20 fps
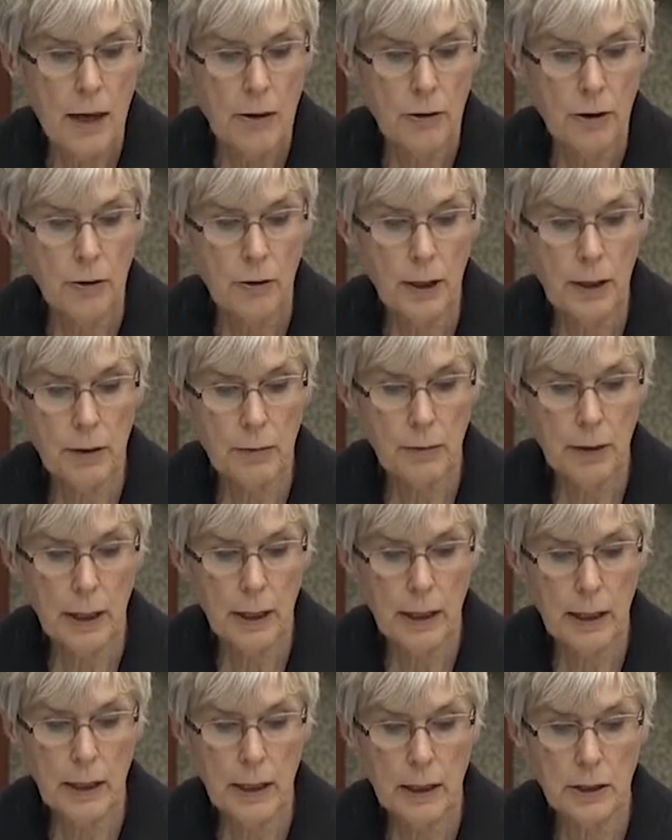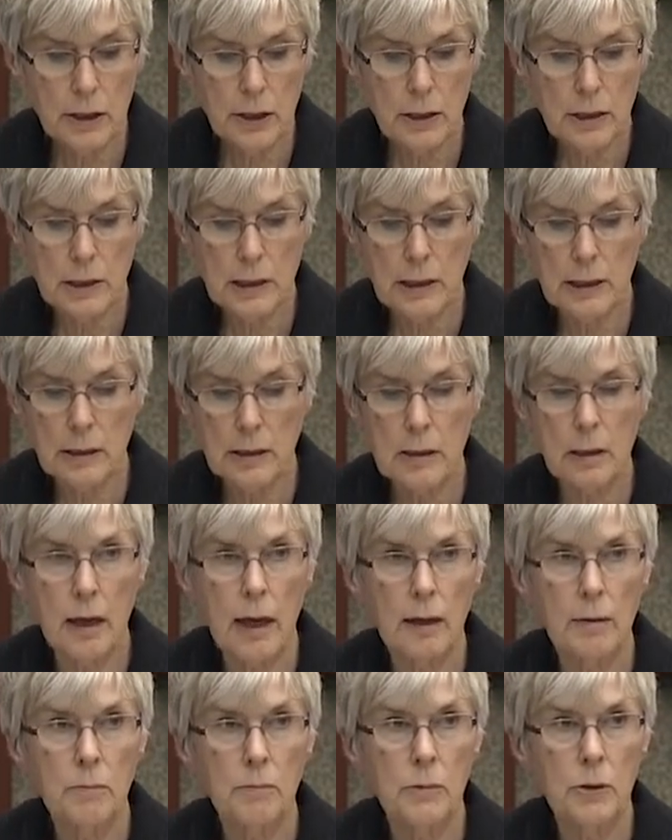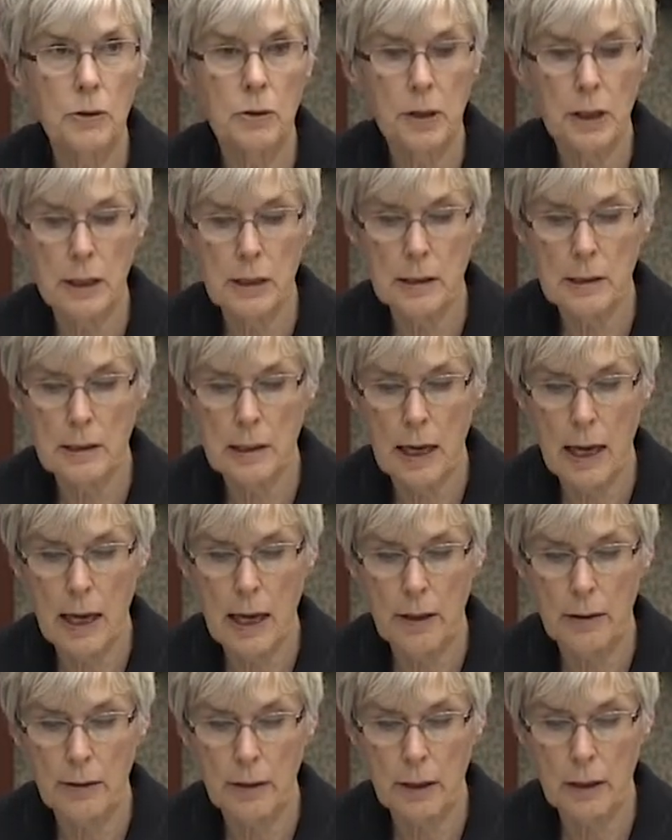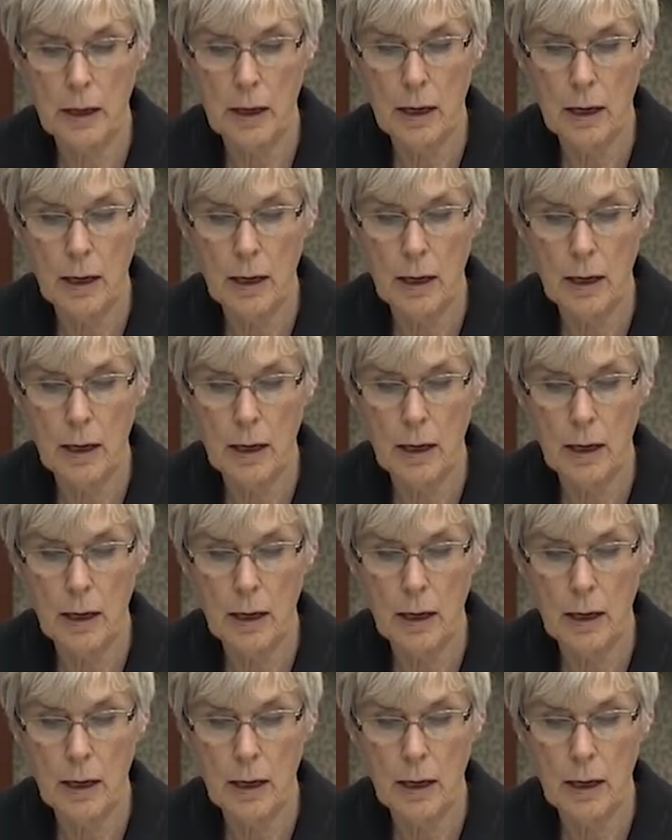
The credit rating agencies like Moody's and